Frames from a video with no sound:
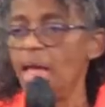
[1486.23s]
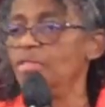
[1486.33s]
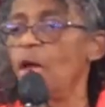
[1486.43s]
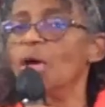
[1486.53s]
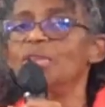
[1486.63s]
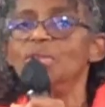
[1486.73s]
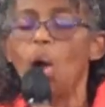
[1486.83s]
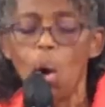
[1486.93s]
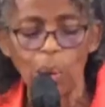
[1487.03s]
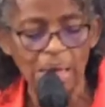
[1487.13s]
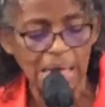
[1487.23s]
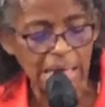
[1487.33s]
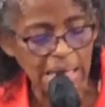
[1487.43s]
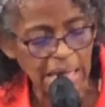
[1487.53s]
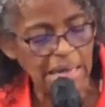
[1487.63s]
There is no
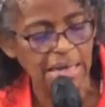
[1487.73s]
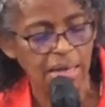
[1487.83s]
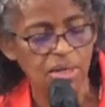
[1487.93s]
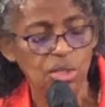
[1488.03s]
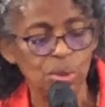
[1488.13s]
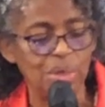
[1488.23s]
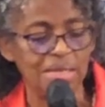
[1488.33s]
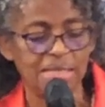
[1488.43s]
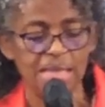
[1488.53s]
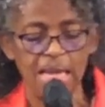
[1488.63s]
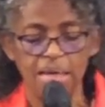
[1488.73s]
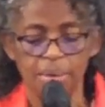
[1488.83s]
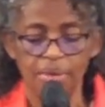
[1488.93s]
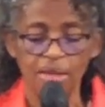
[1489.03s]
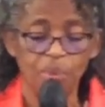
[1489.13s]
ending to his
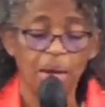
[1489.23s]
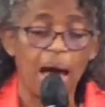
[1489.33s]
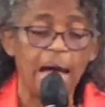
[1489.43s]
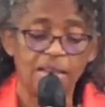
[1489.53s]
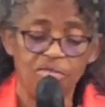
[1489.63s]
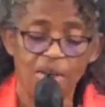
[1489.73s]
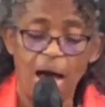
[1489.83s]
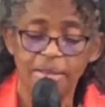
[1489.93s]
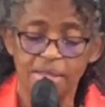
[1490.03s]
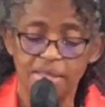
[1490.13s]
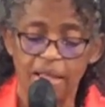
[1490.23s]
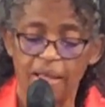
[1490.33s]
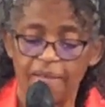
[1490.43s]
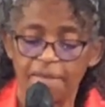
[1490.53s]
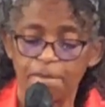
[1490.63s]
kingdom. That's what God the Father
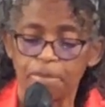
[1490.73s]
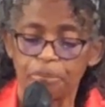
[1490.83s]
said.